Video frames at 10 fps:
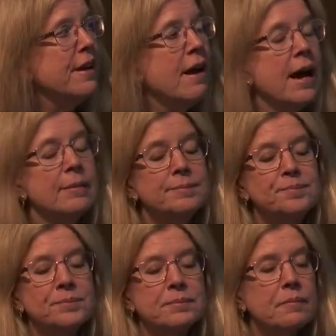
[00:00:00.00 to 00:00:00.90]
Um,
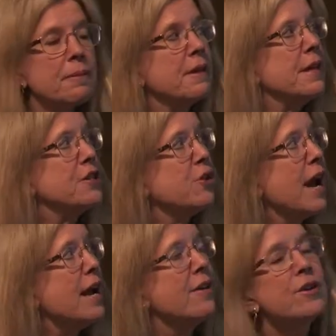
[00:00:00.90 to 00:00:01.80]
they try
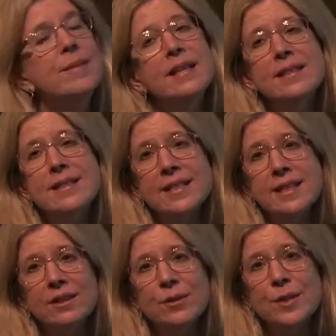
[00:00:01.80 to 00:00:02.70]
other methods to
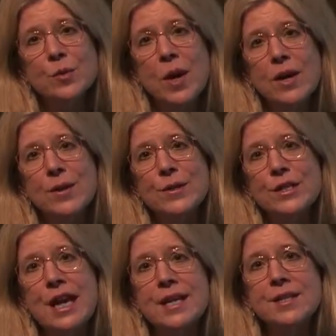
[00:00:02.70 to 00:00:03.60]
kill her as well,
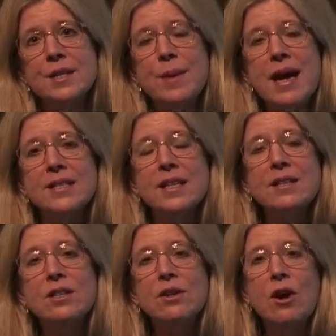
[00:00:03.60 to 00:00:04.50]
snakes in a basket
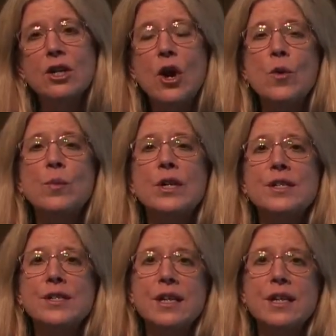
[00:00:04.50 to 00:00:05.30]
that are cobras.